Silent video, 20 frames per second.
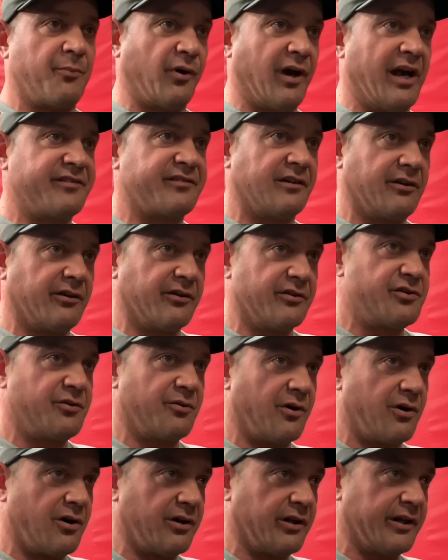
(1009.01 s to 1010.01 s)
the press a little
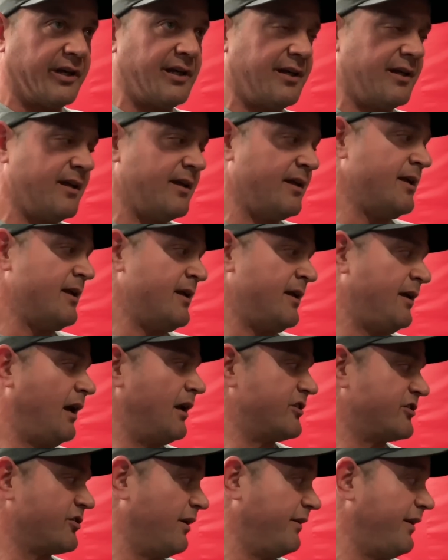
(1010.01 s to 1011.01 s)
too early.
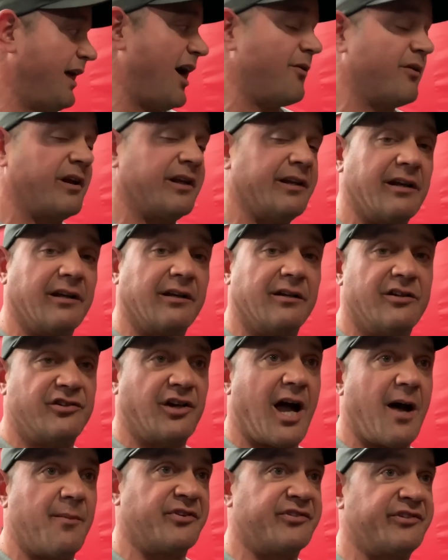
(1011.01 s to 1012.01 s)
And so on that one, he did a good
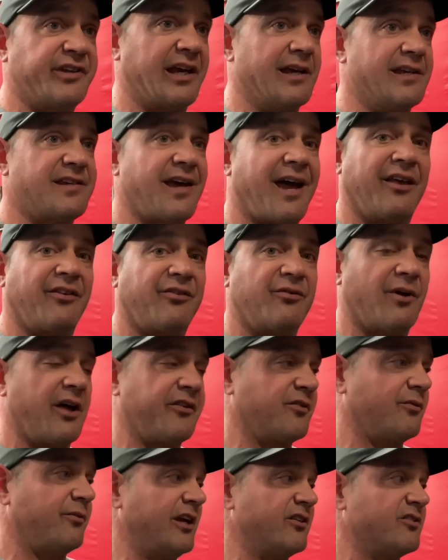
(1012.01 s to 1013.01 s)
job of staying tight
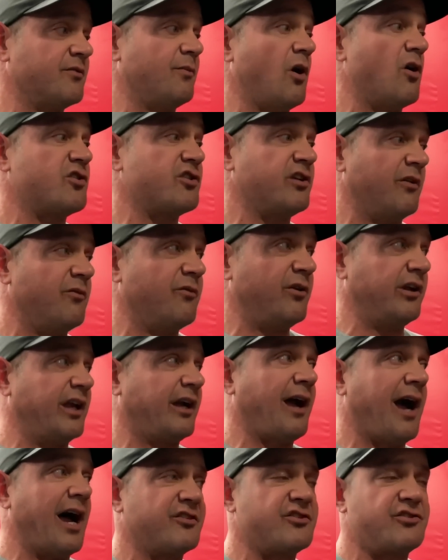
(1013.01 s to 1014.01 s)
throughout the range of motion and
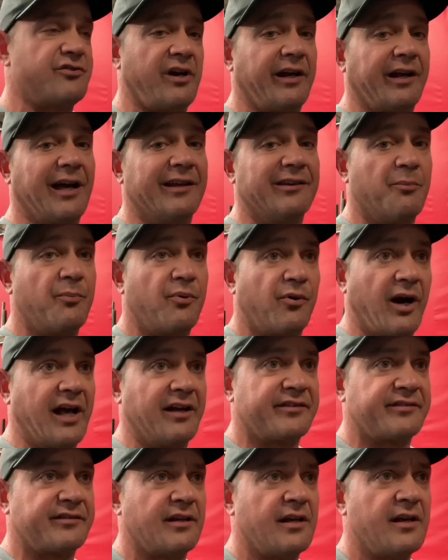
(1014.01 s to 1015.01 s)
really concentrating on the
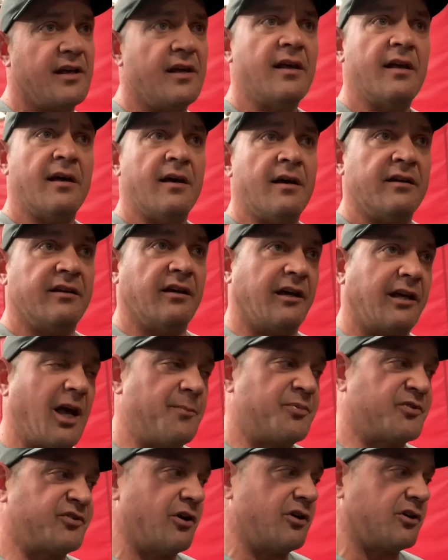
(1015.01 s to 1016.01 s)
press. The
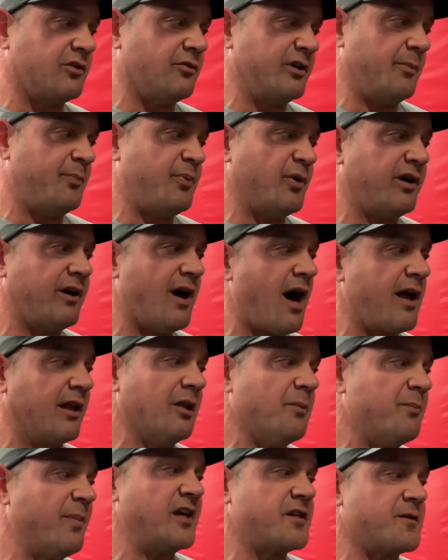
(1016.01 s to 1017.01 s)
hip circle, when you put it on
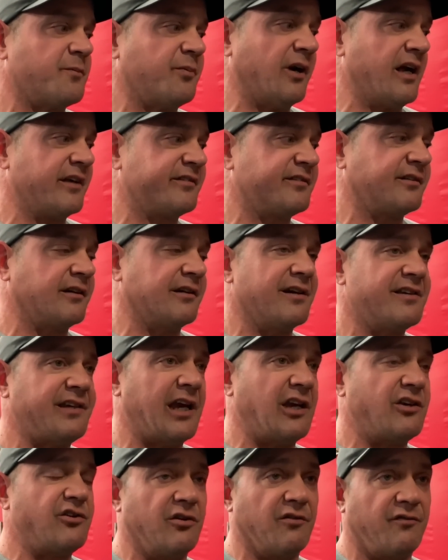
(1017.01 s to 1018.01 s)
on the bench press, is going to
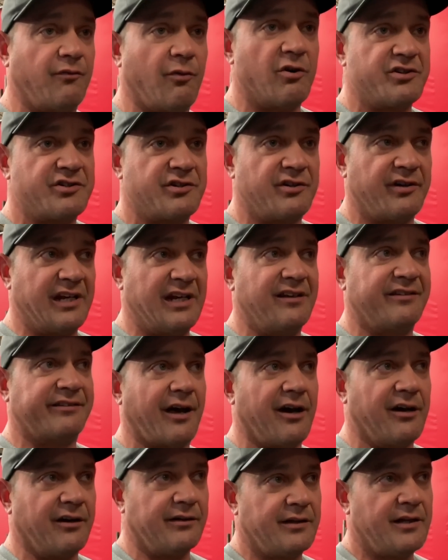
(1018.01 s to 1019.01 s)
teach you to force your knees
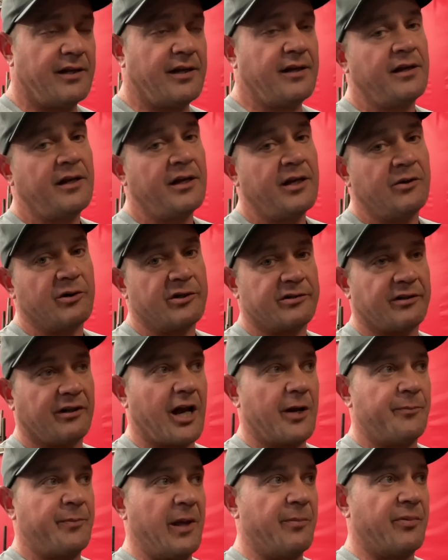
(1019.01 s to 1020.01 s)
out, which a
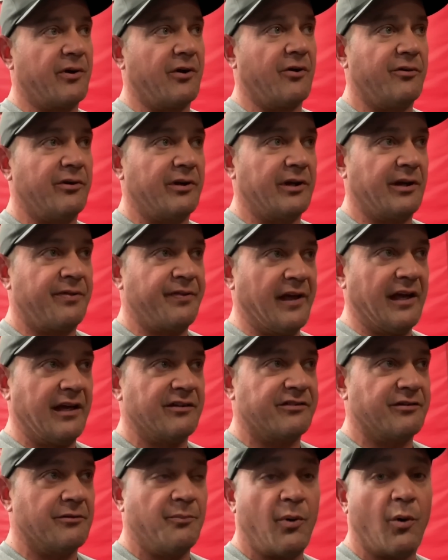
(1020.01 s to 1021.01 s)
lot of people don't really
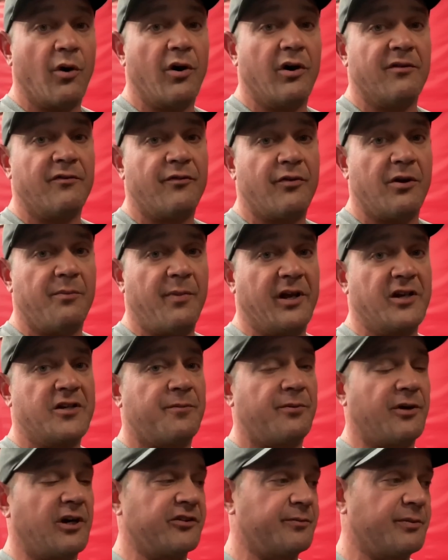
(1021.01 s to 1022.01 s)
think is important for a
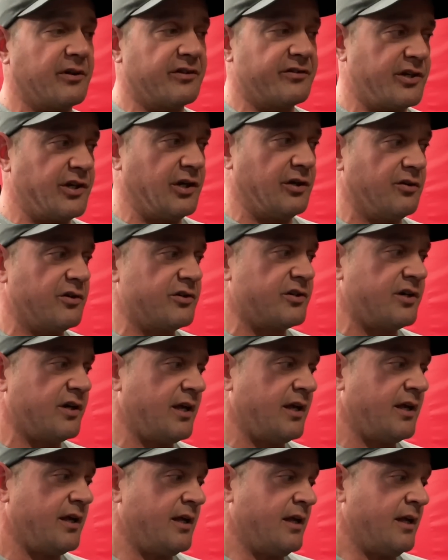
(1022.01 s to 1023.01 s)
bench press, but it's huge.
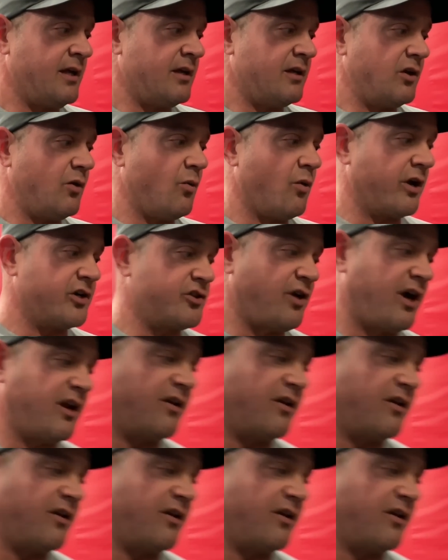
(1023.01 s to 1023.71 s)
You want to